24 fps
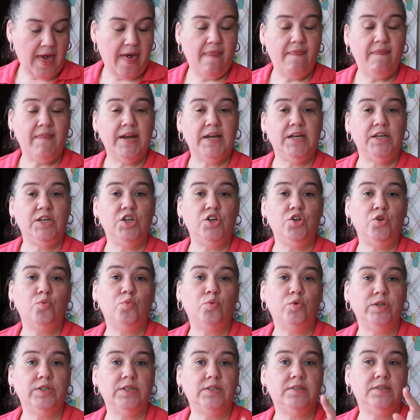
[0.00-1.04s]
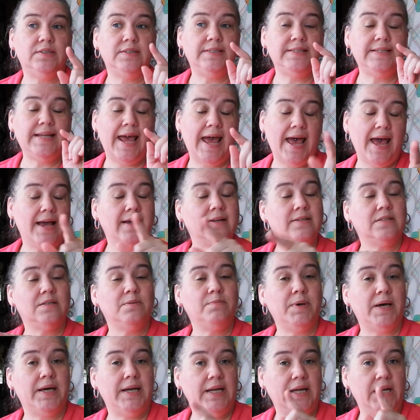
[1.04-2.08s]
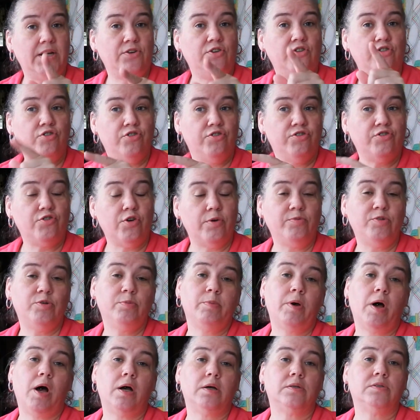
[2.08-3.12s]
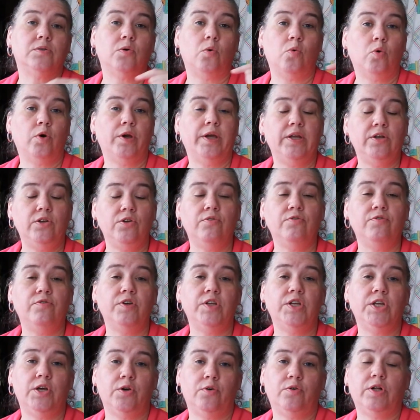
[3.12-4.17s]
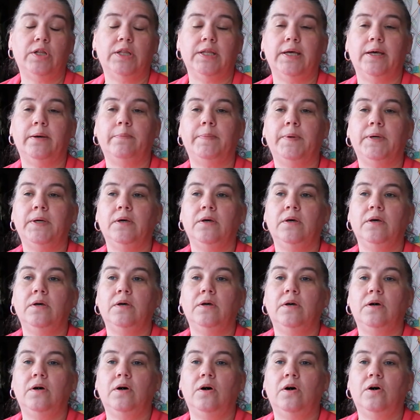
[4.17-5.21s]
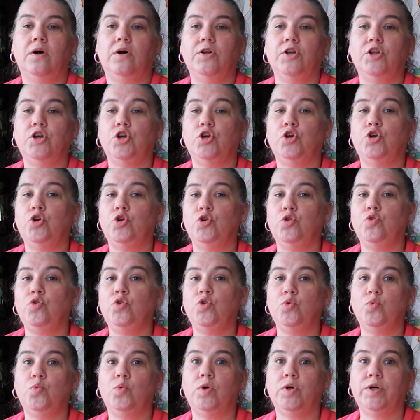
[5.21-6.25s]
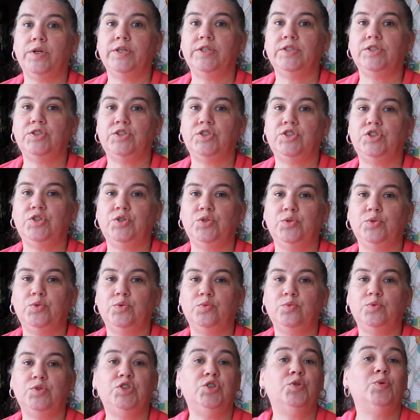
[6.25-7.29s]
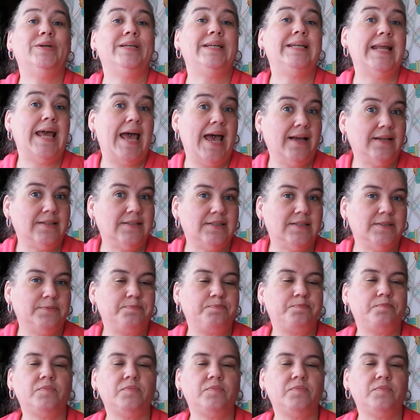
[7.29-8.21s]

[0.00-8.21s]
and then you would tag somebody in your description box or in your video clip on who you wanted to do it next.